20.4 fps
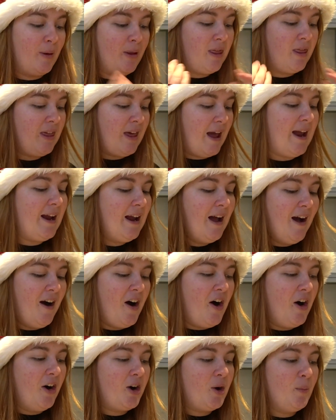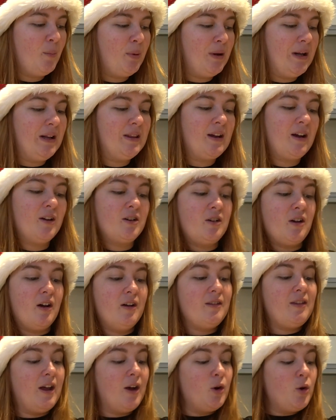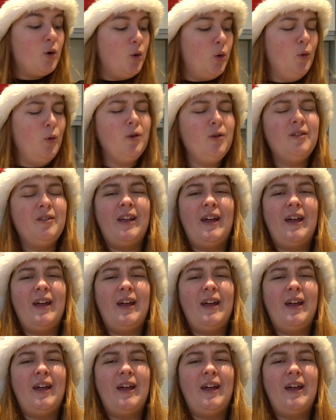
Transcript: but they are complete, they are done, they are cooled,